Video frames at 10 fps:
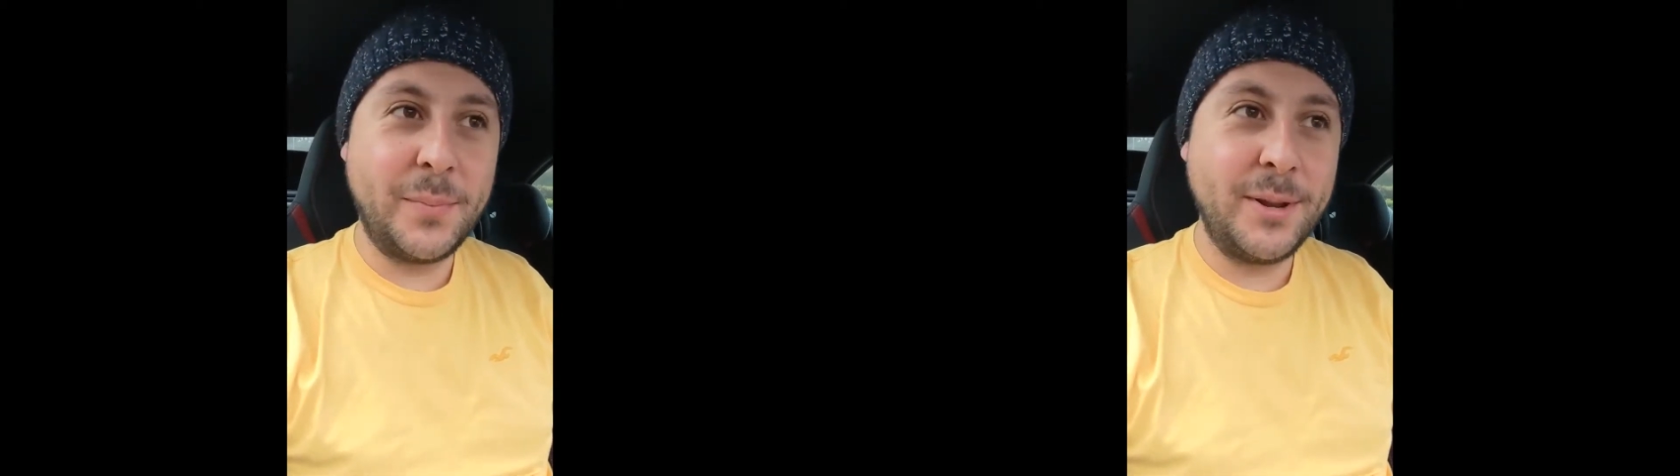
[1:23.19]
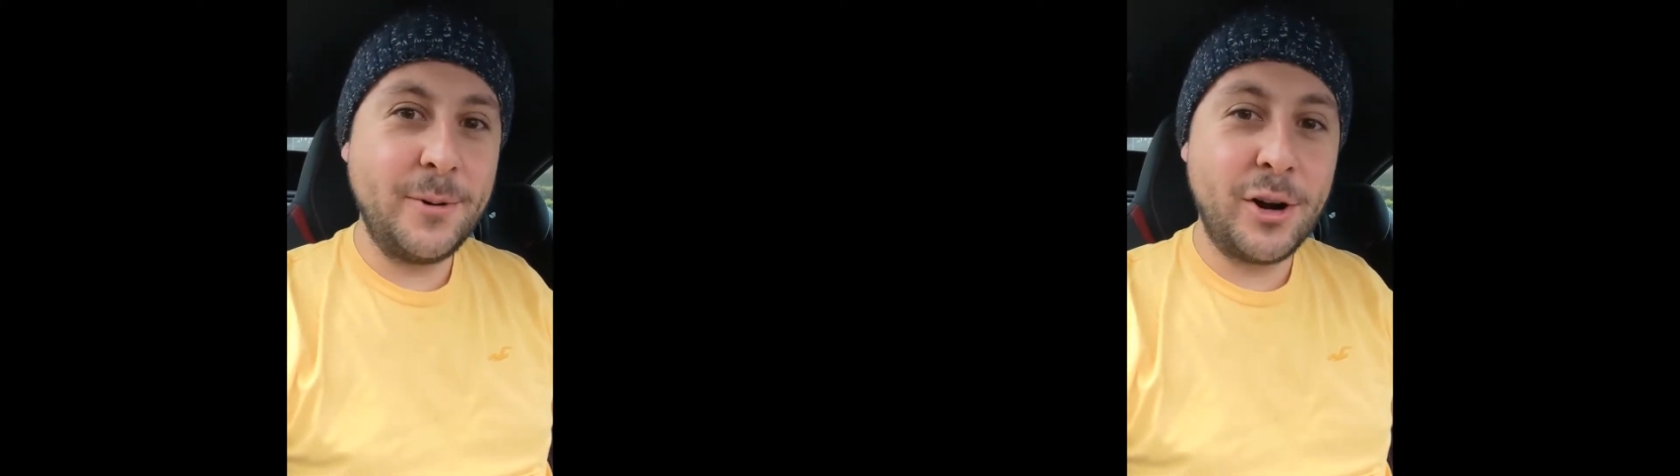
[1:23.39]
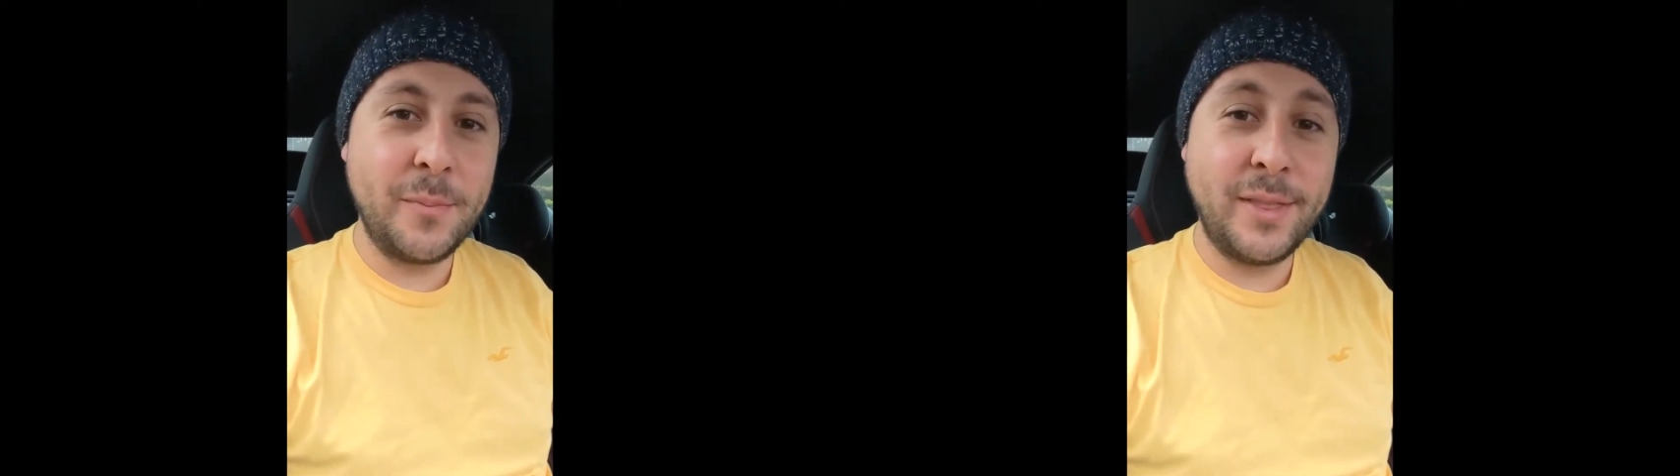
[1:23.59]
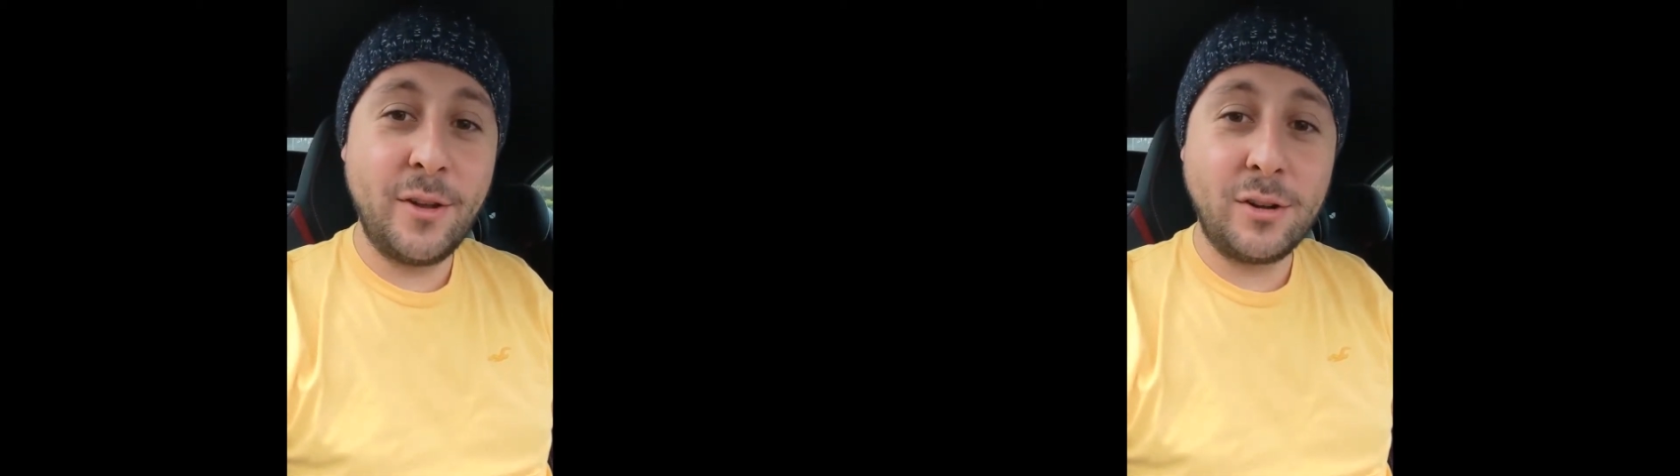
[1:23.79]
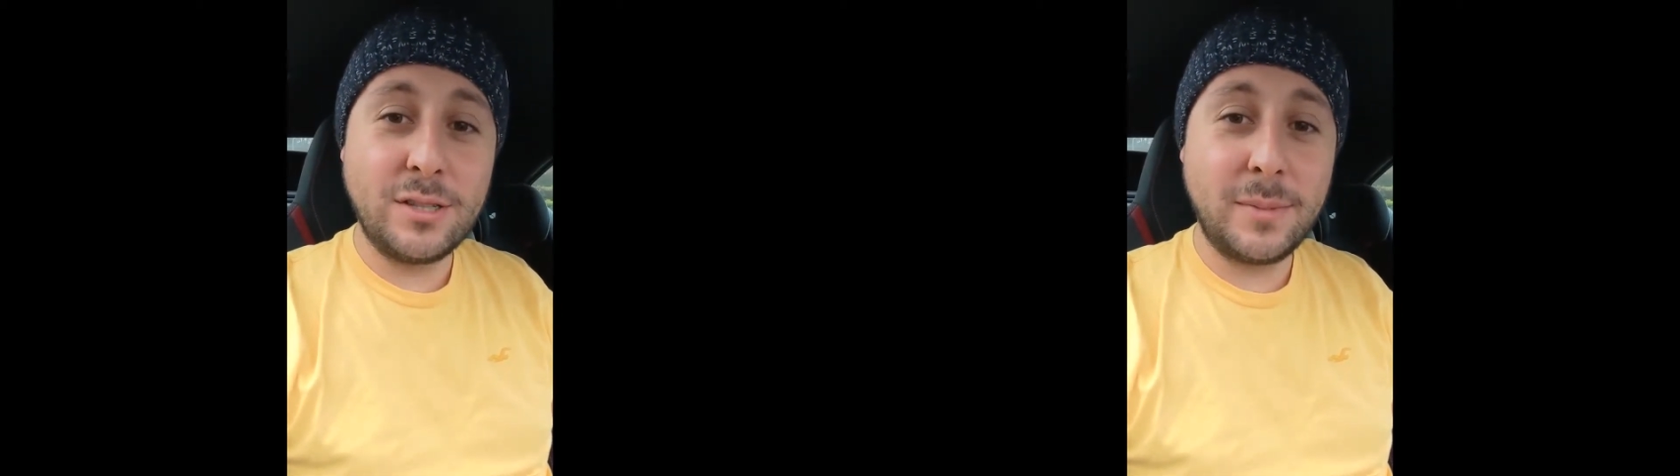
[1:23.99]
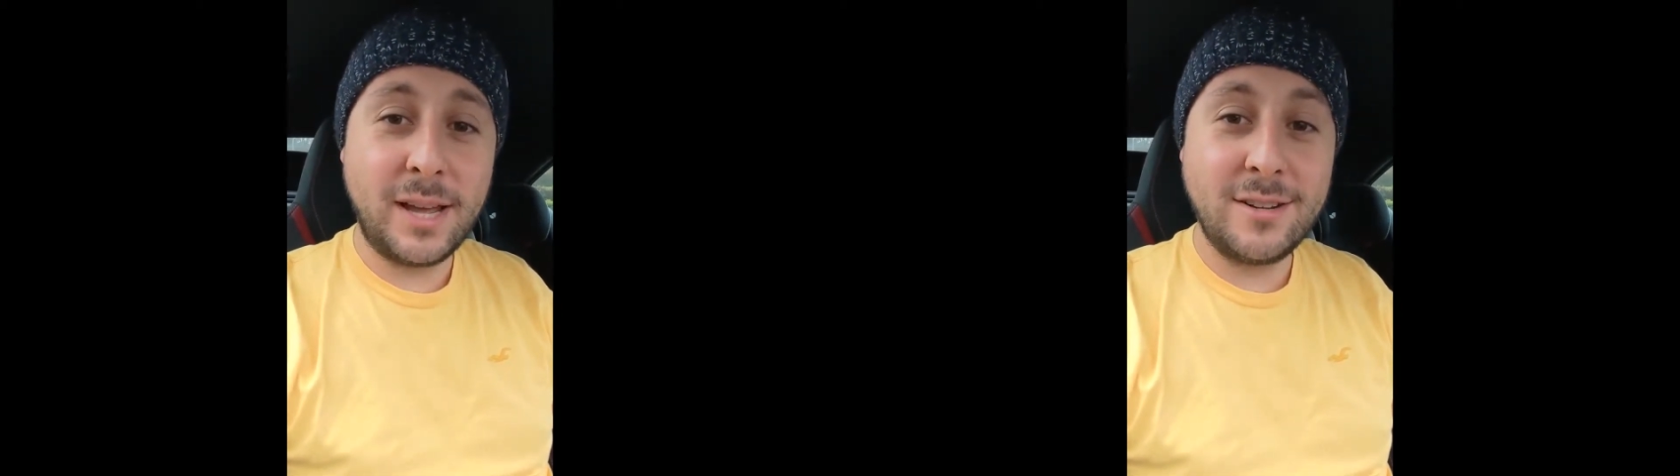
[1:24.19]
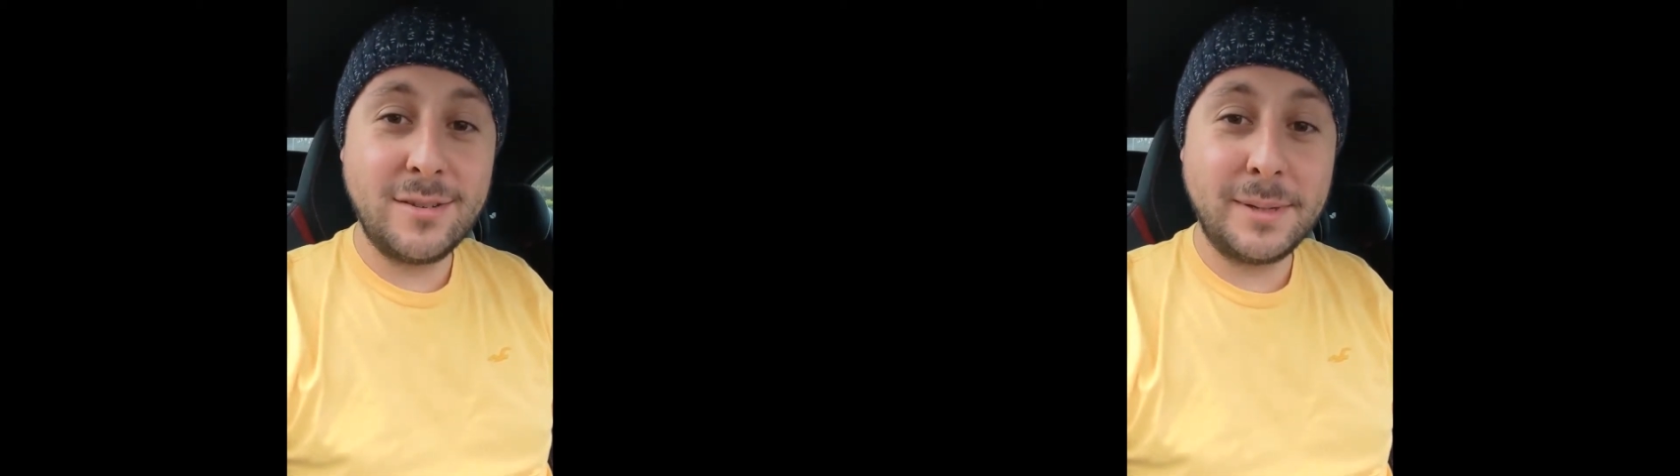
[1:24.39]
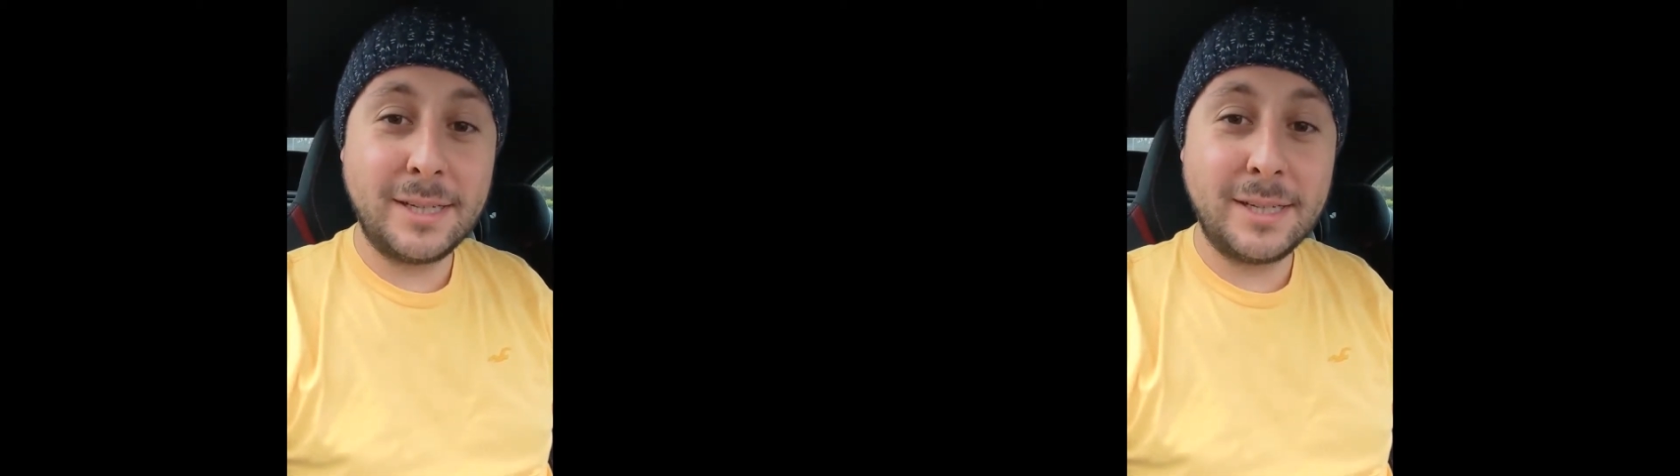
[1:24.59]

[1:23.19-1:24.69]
pre-warned me not to buy too